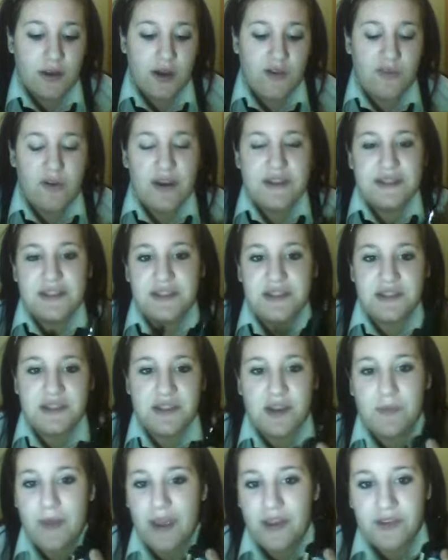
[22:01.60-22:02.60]
otherwise it's just
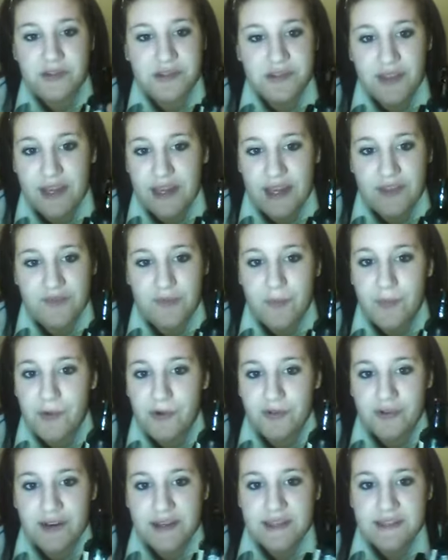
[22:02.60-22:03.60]
going to make your skin even more
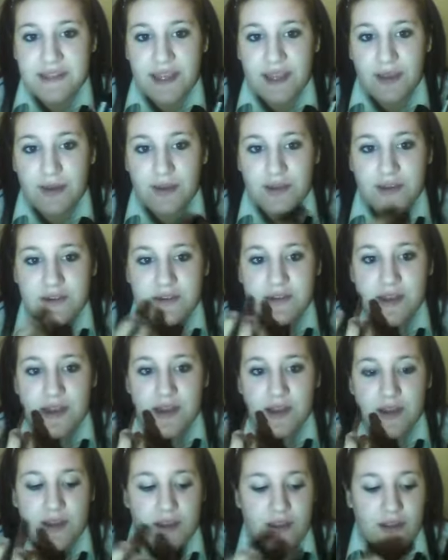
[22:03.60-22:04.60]
greasy, because
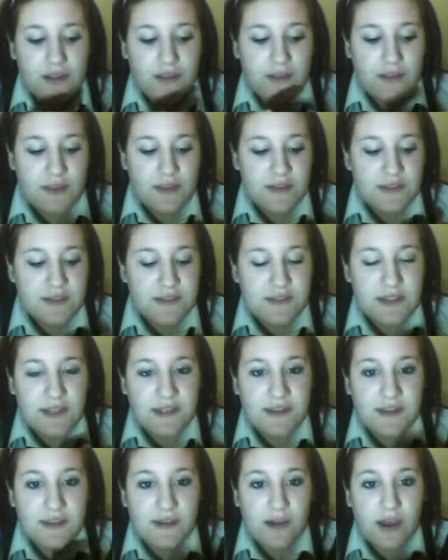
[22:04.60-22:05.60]
this
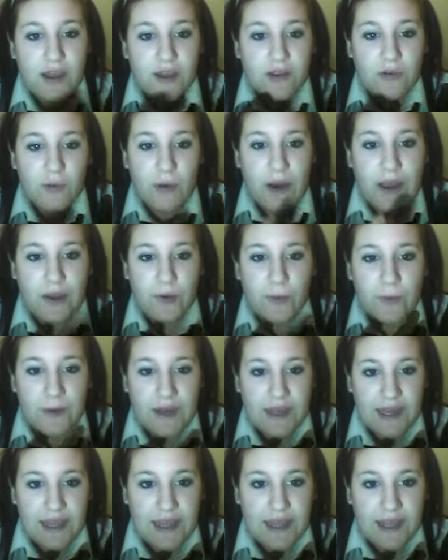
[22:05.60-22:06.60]
is like quite
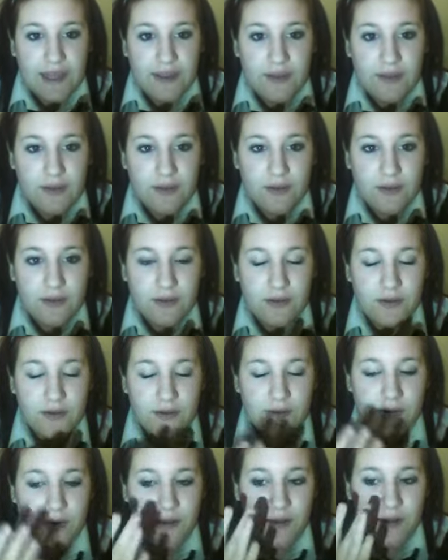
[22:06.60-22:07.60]
oily,
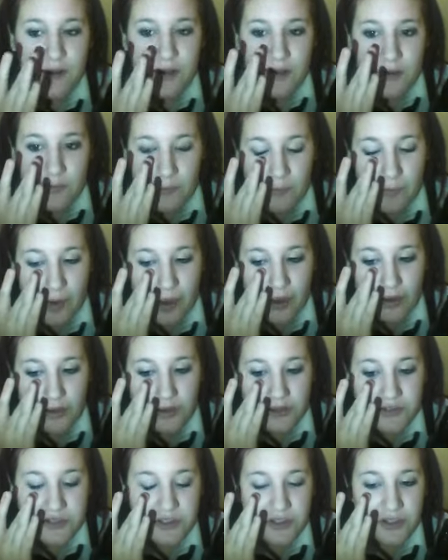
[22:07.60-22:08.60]
but
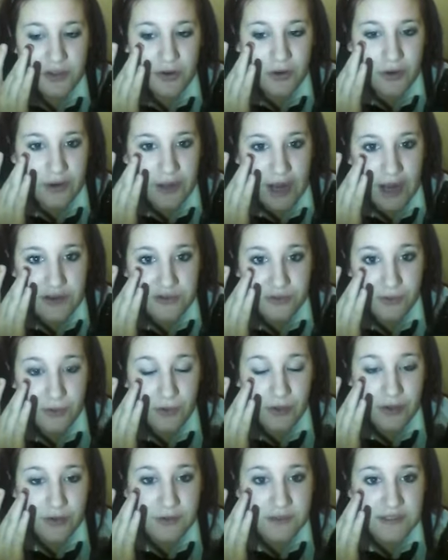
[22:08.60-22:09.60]
because of your natural
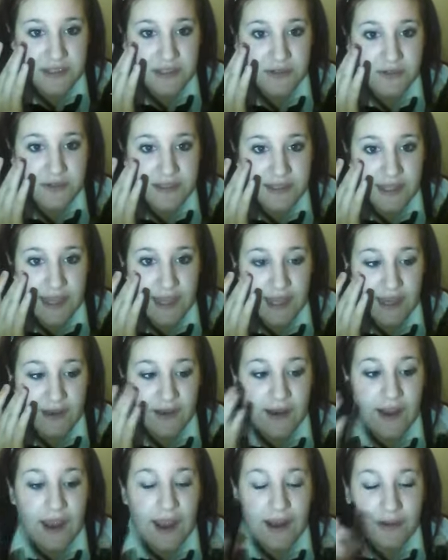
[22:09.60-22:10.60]
oils in your skin,
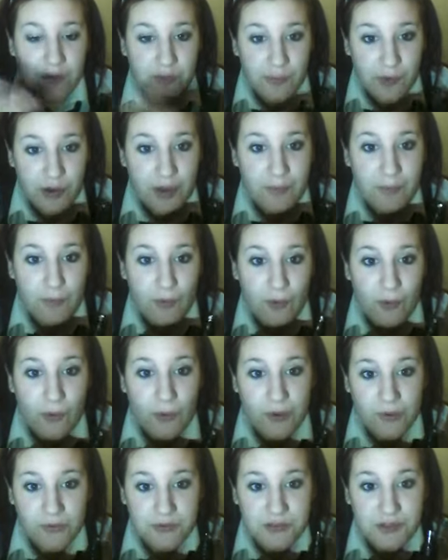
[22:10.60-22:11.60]
adding putting more
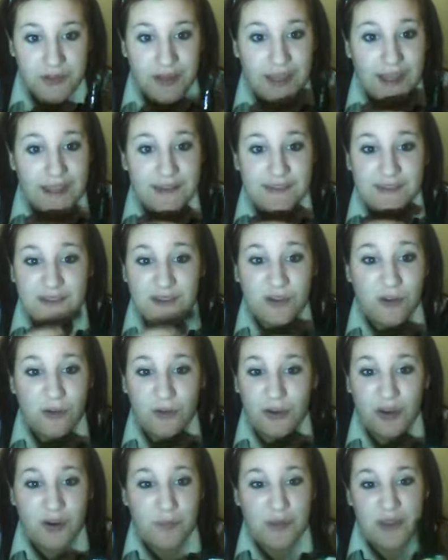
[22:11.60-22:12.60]
oils on it, it's not
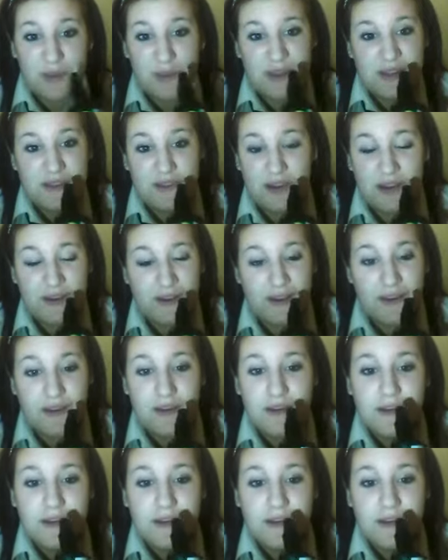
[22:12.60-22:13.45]
going to be the best idea.